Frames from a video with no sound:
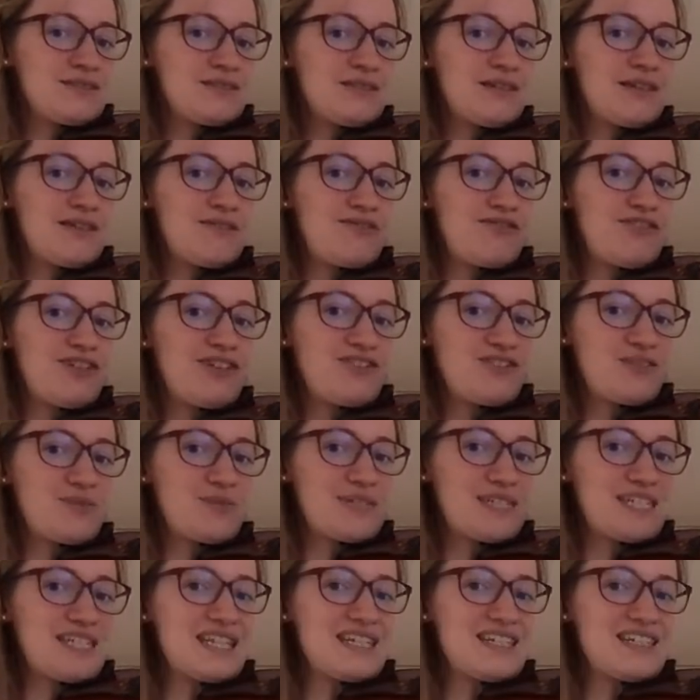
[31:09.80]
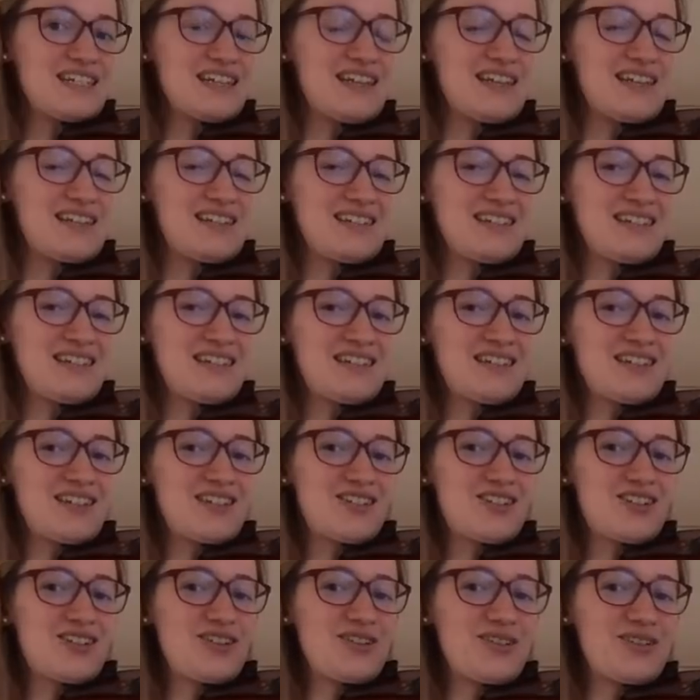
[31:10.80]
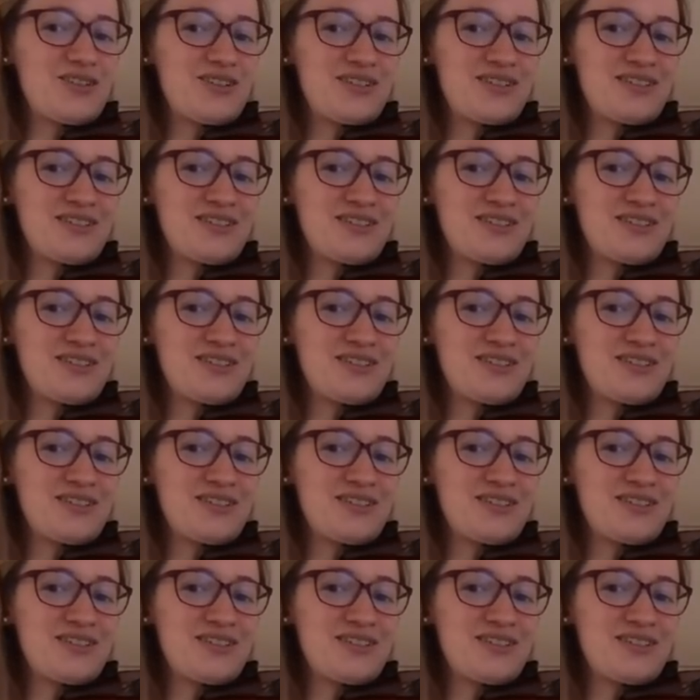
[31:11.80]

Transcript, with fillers: in fifth position, two,